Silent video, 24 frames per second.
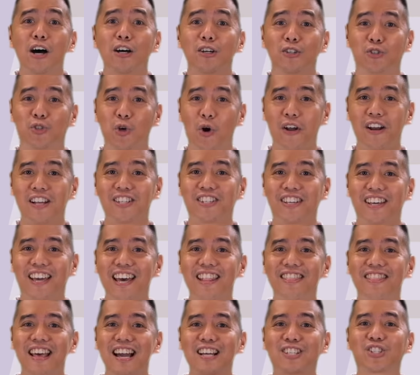Join us
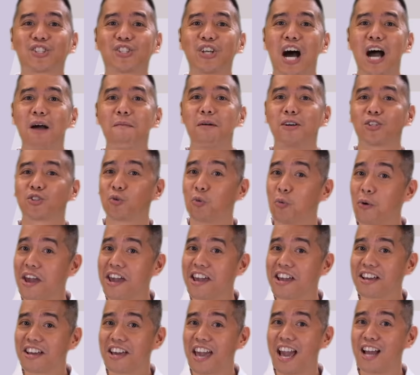again next time as we
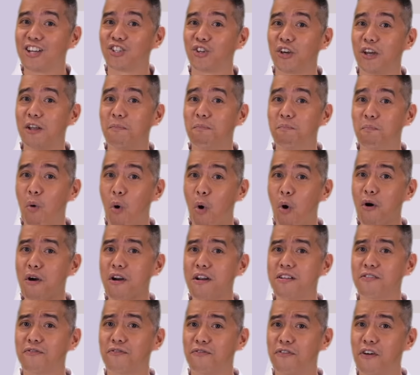engage in more
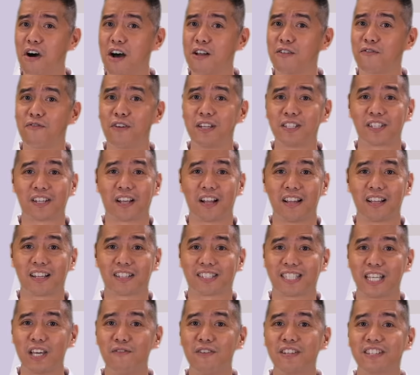and fun physical
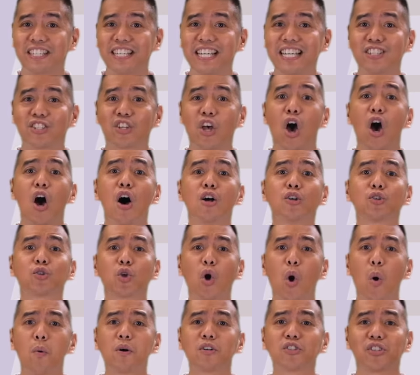activities
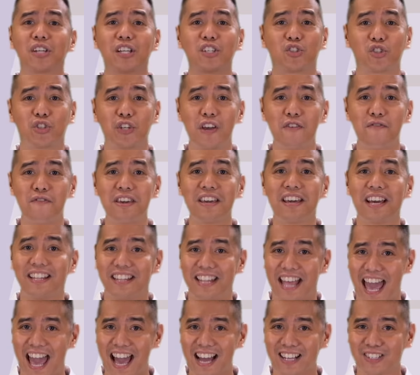towards achieving
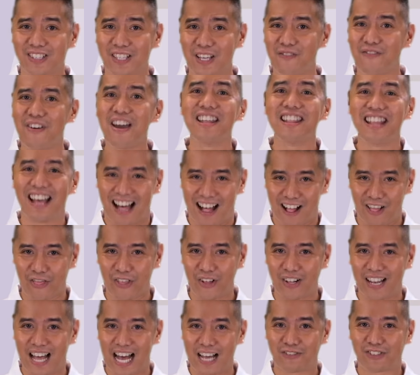an active and healthy
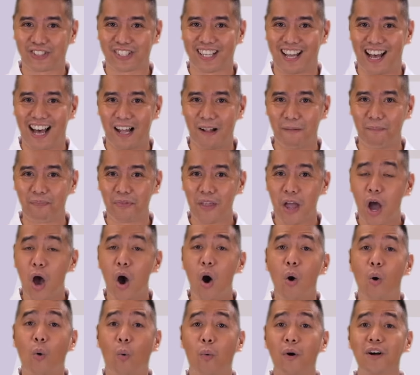lifestyle.
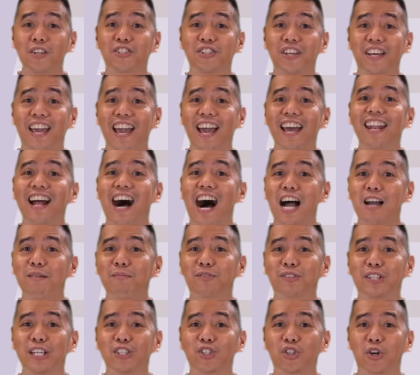Once again, I'm
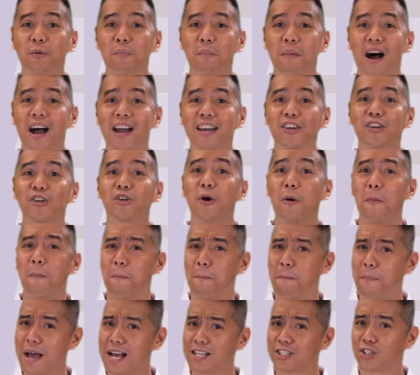Teacher Mike, your
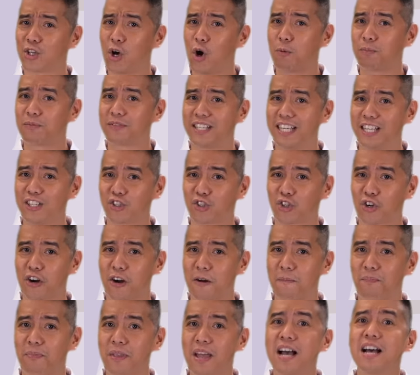best hope
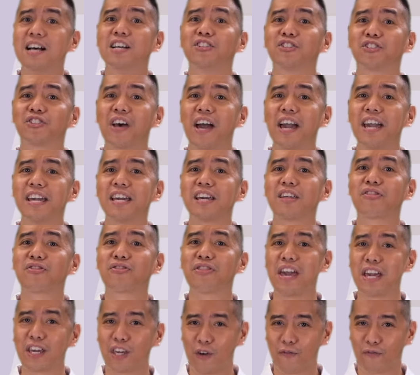teacher, saying
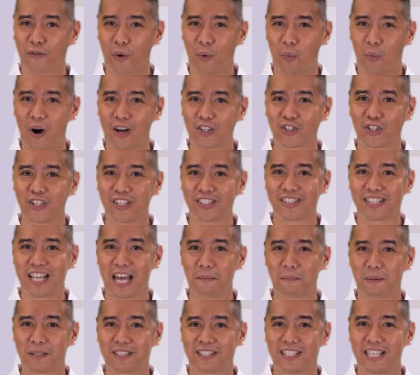thank you for watching
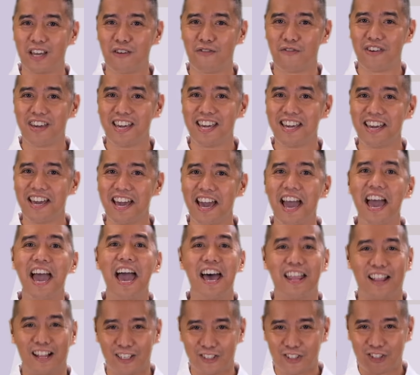DepEd TV,
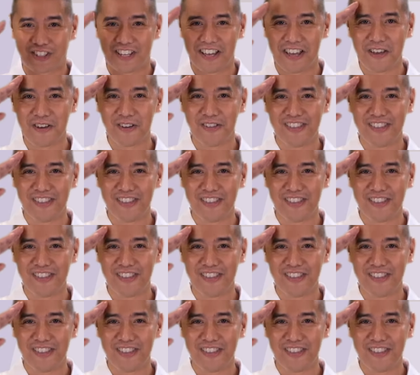and I'll see you